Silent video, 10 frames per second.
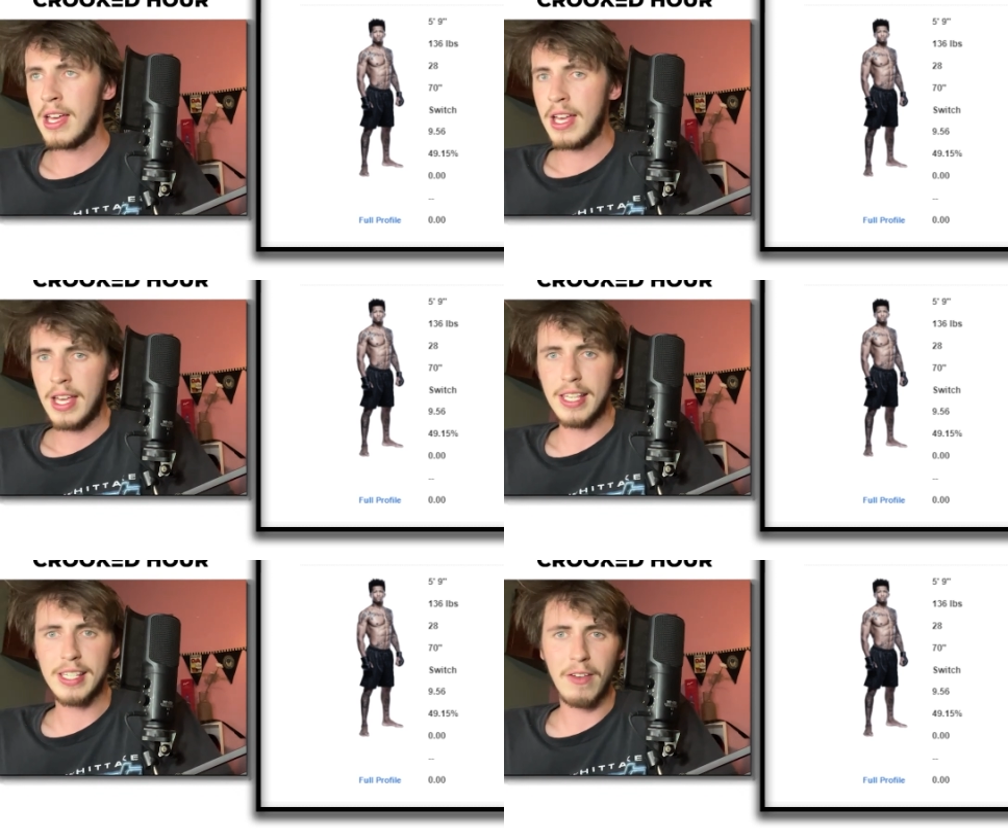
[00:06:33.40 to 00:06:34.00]

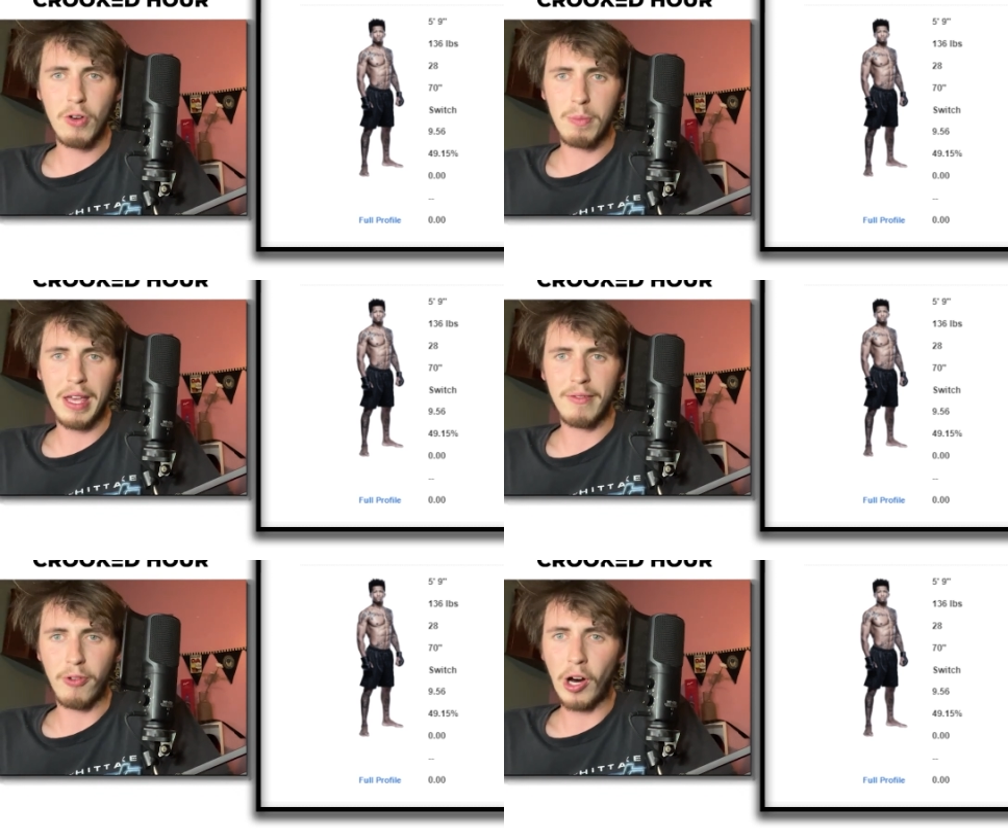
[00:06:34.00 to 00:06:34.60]
he's either
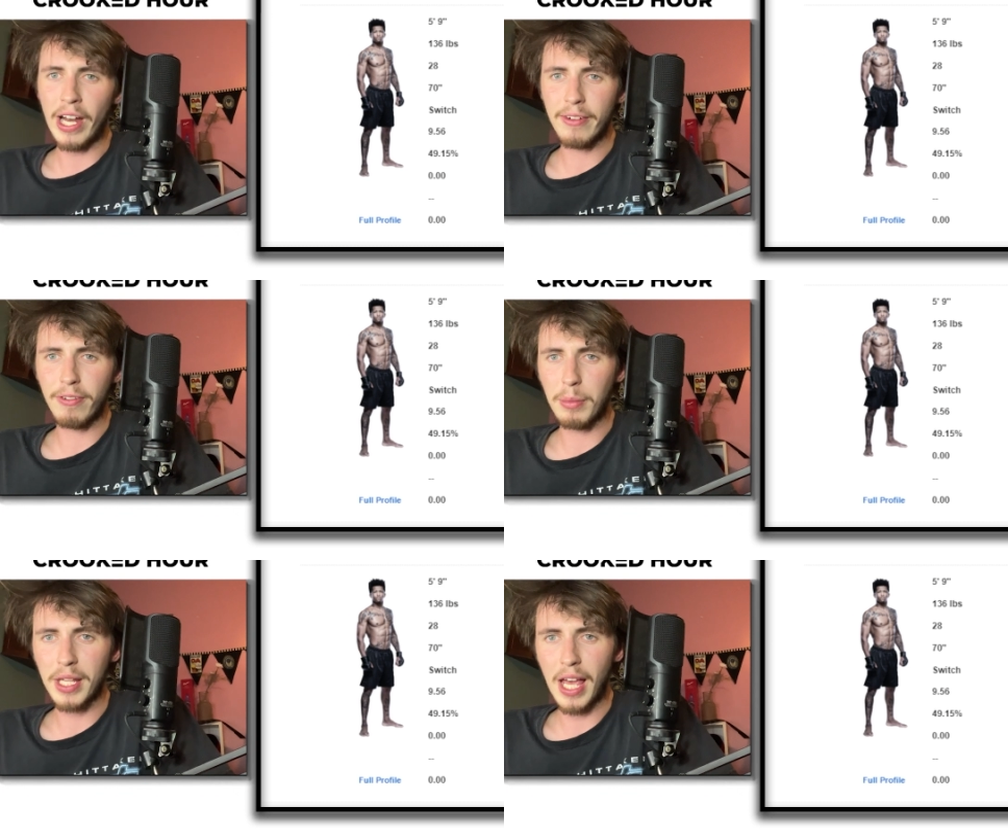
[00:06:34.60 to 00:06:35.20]
been fighting
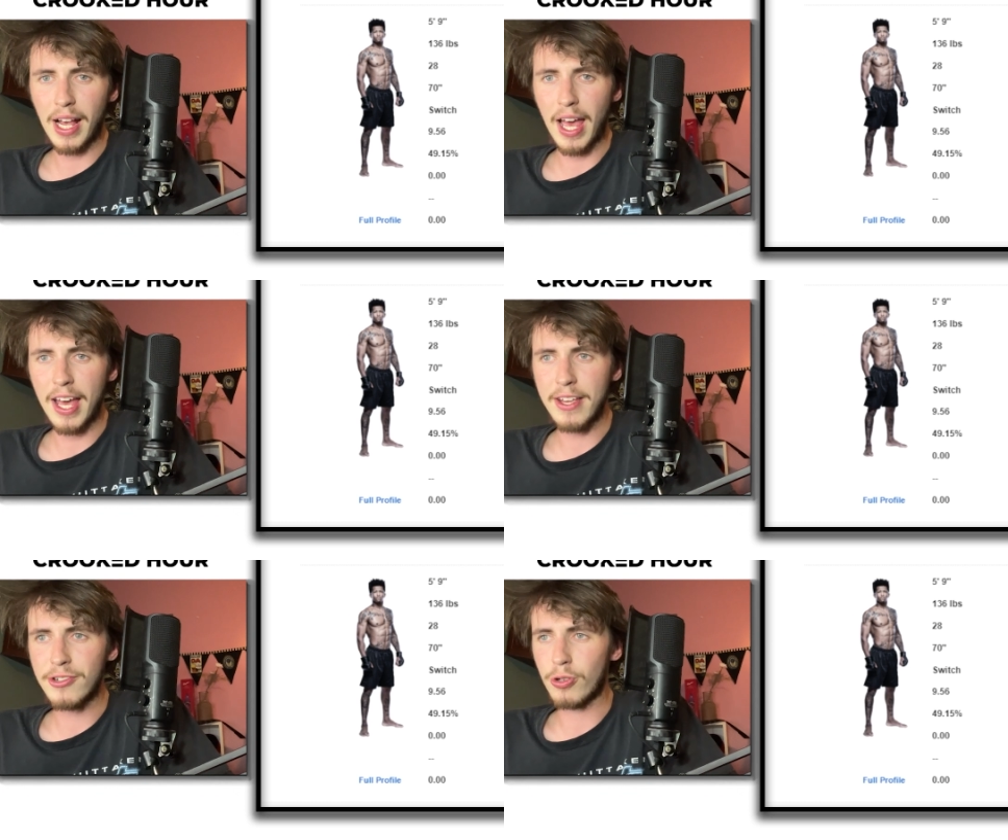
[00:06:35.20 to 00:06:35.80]
from a young
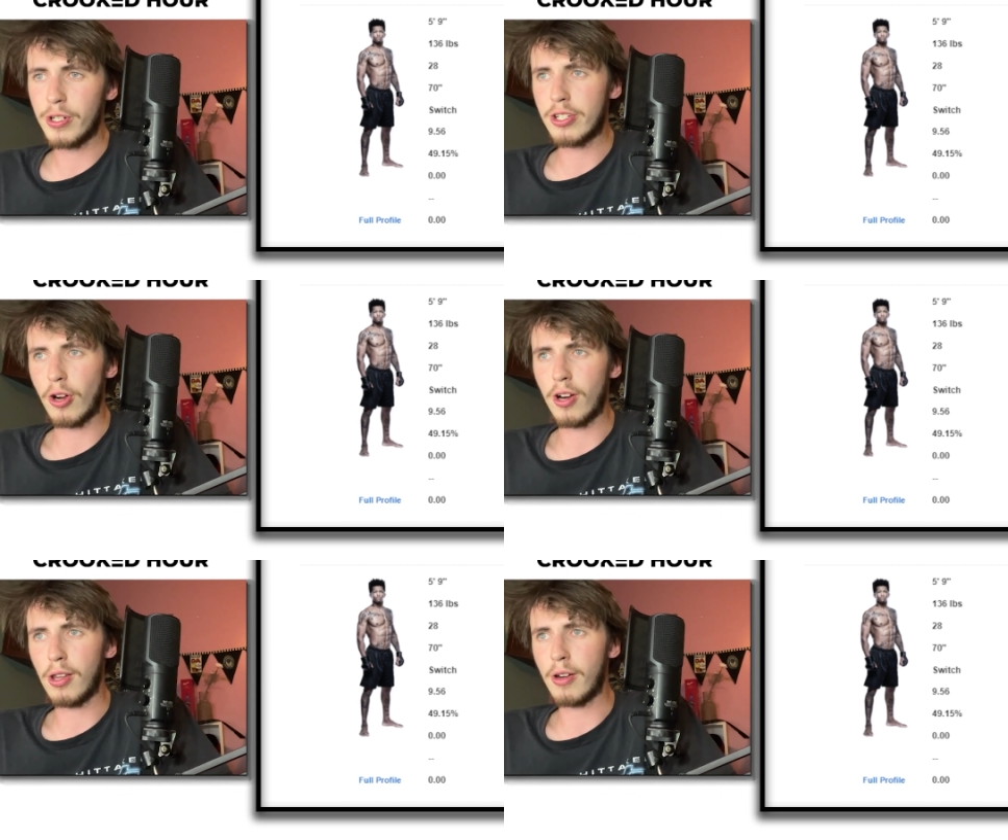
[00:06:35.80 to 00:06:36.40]
age or he's
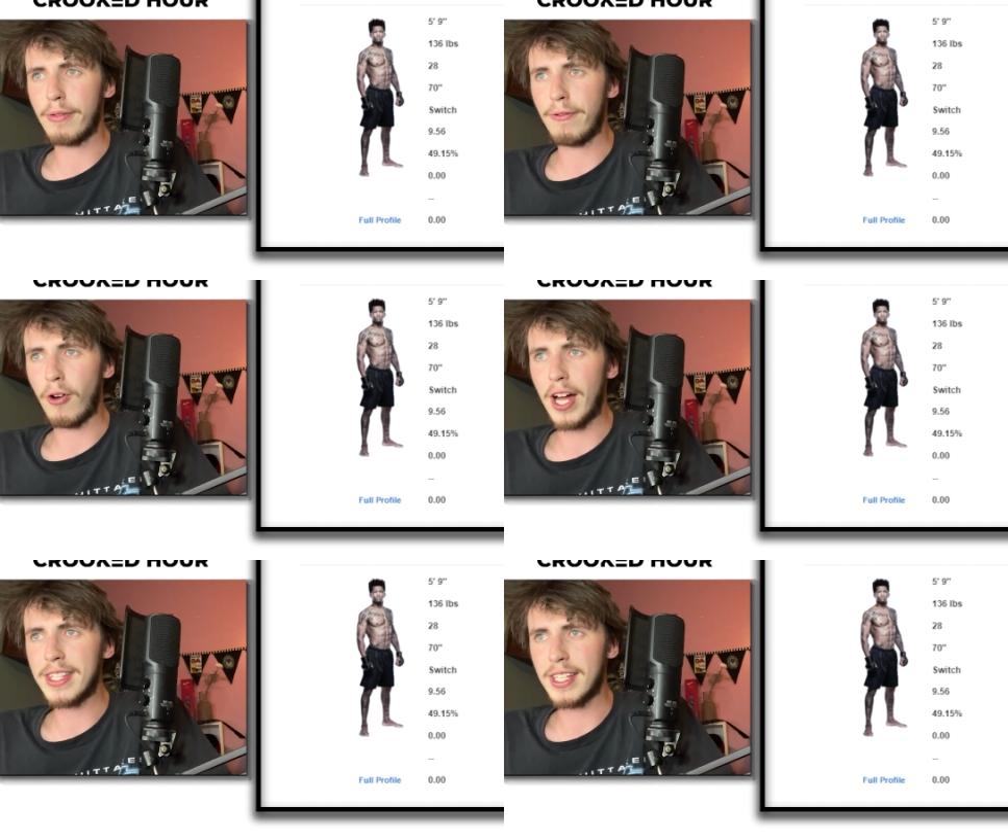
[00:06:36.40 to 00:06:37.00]
got a lot of
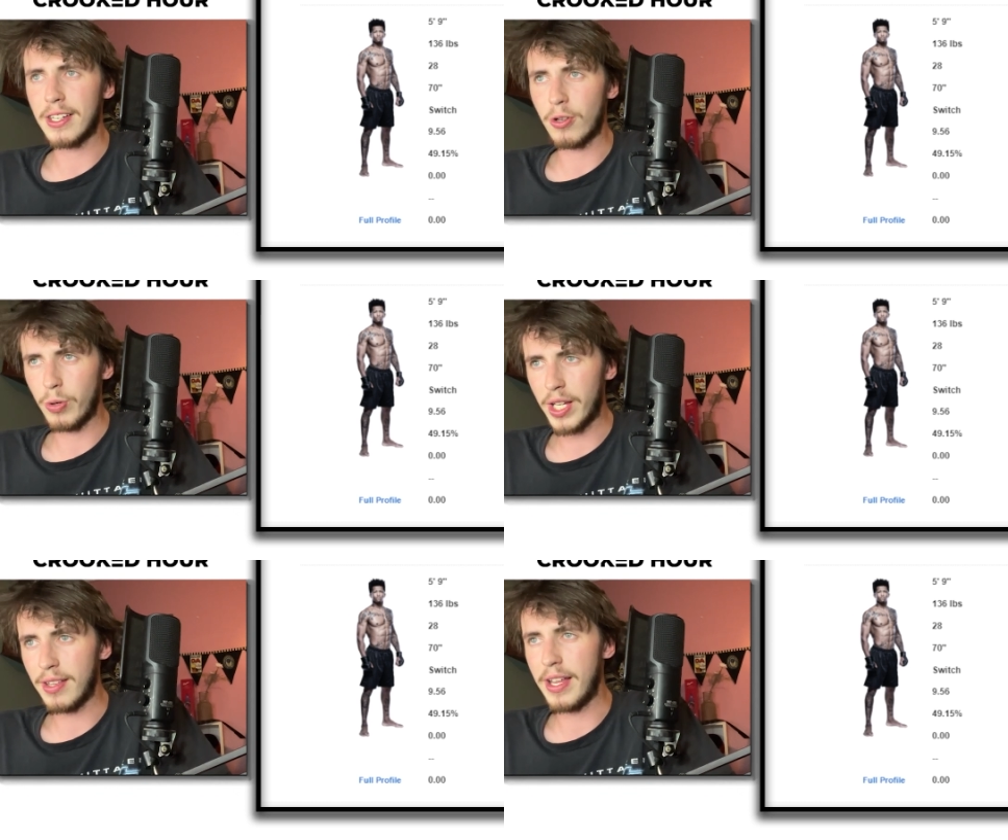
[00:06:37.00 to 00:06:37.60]
fights in
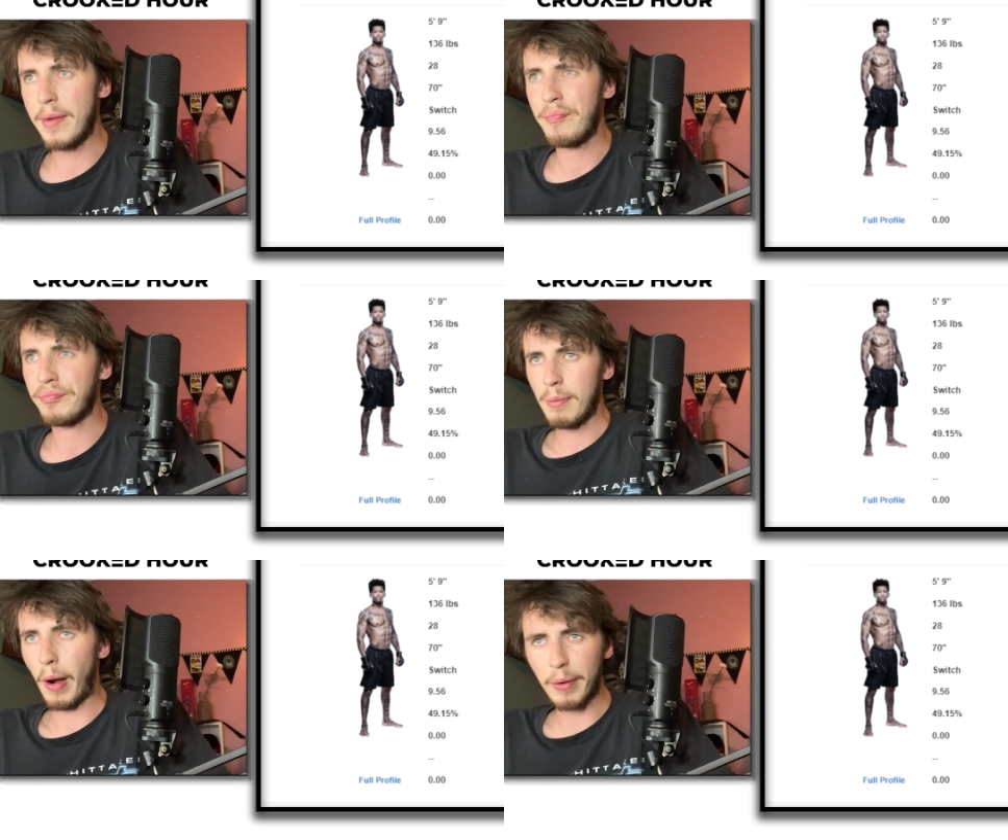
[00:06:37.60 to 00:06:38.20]
quickly.
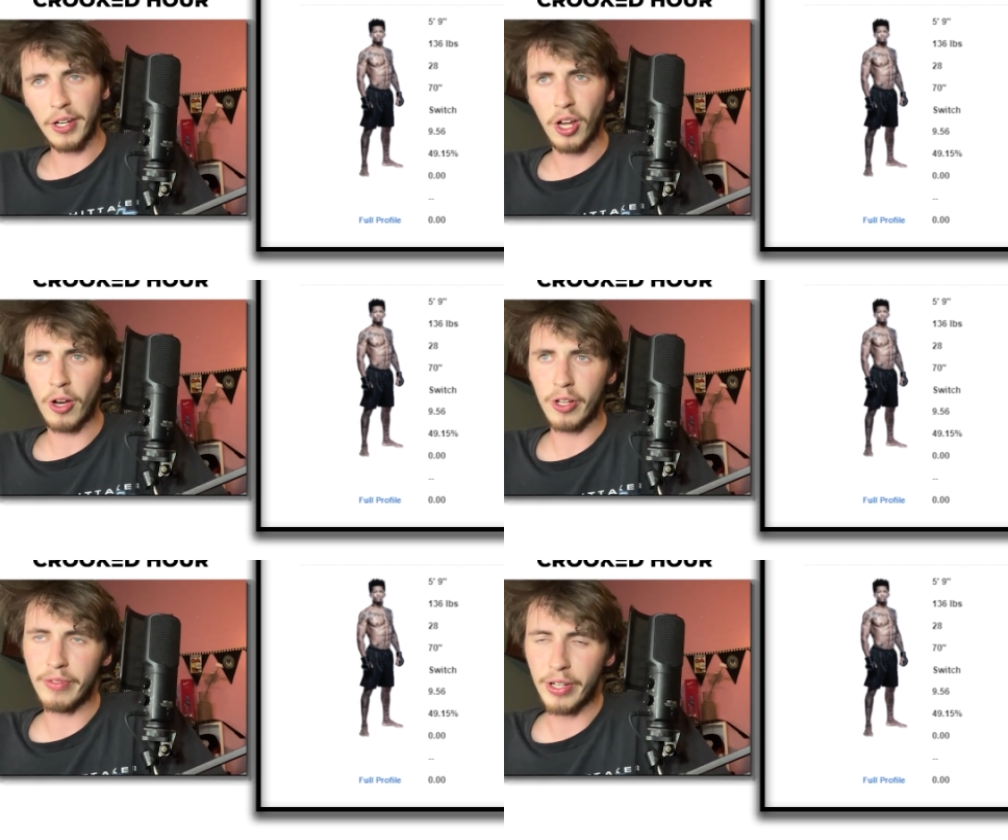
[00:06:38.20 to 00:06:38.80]
But I'm going to go
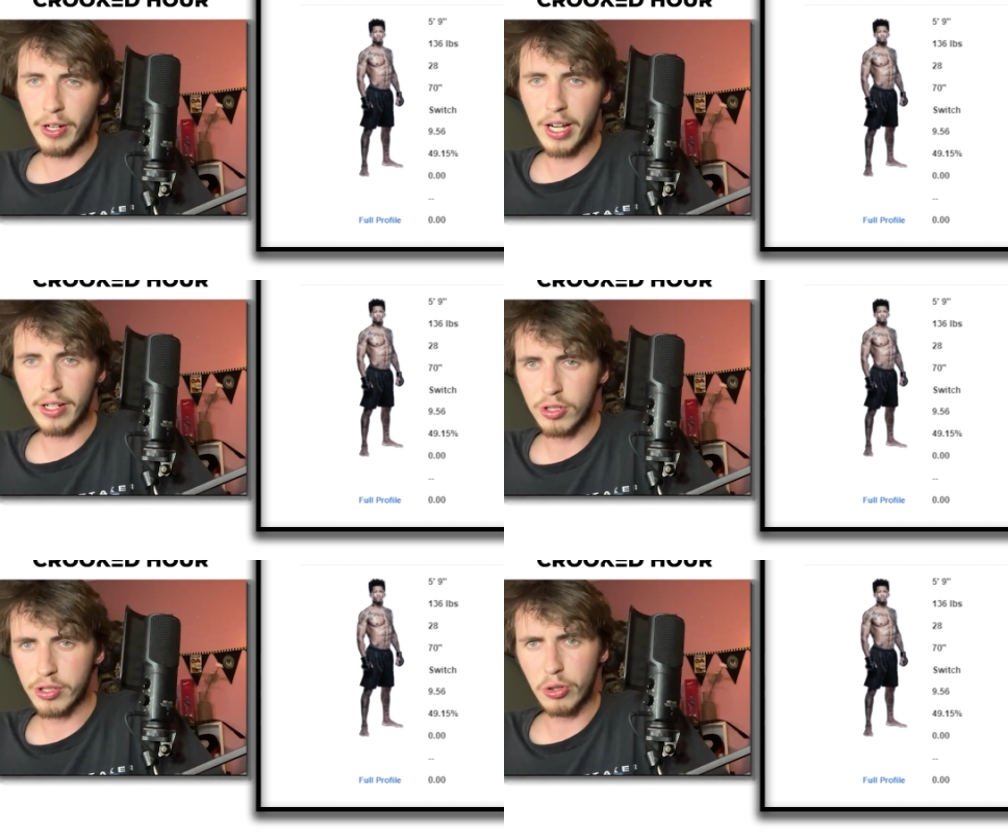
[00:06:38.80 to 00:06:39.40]
Oliveira
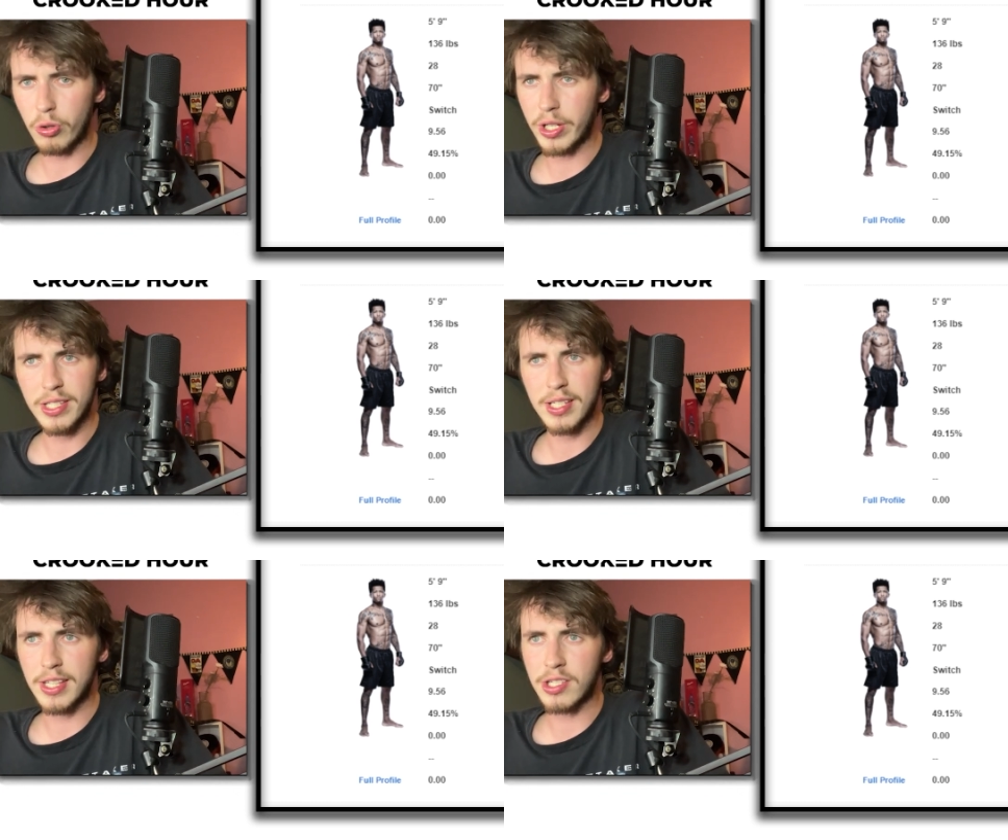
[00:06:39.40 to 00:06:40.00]
because the Queen
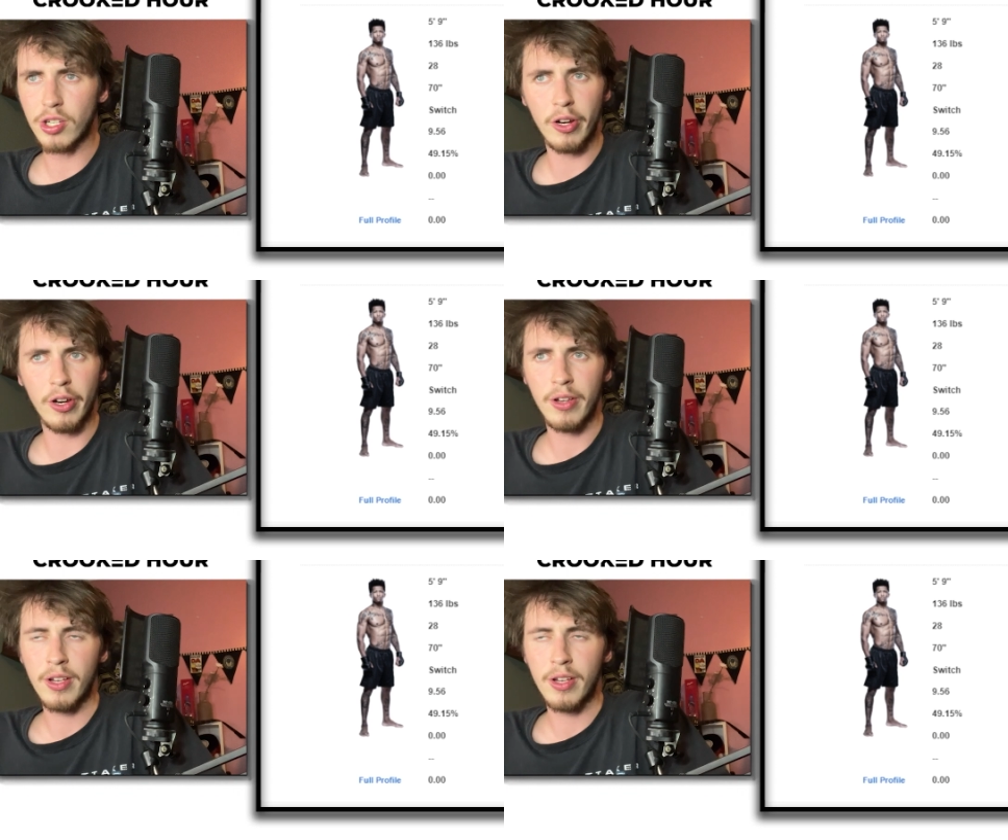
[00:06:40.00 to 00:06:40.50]
said so.